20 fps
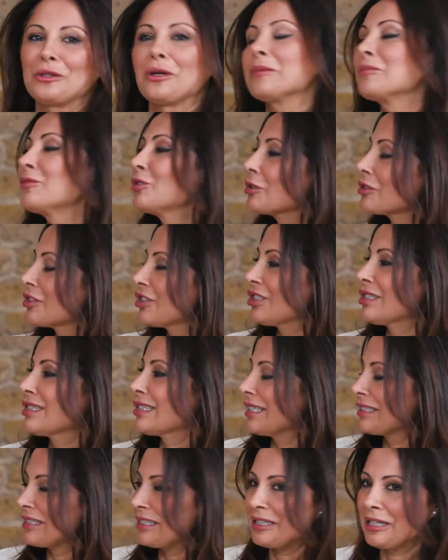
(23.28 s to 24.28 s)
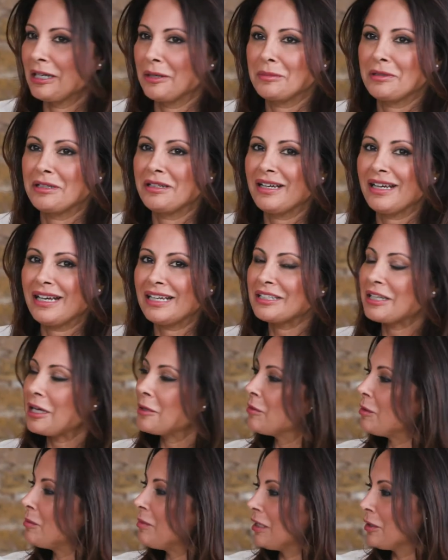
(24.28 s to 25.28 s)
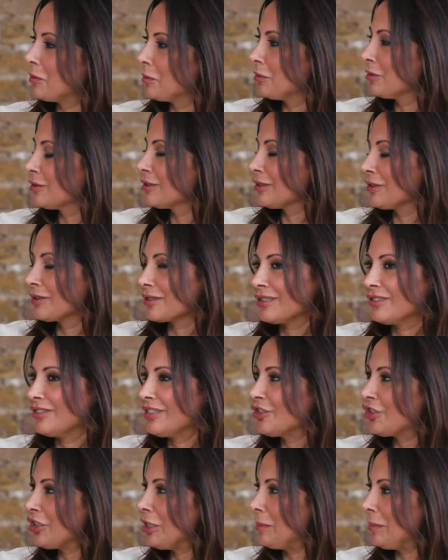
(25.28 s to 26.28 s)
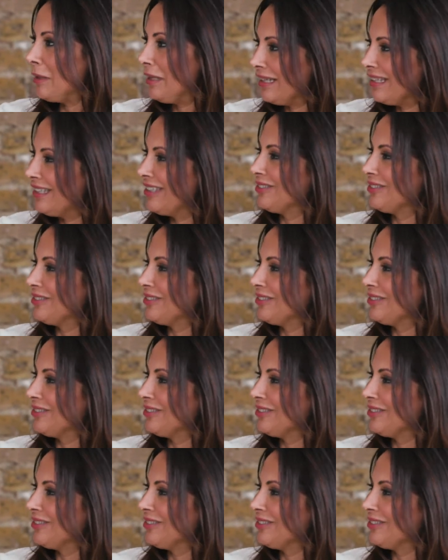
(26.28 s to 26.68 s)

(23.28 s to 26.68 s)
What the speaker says: I'm Dr. Shazadi Harper and I'm a menopause doctor and GP.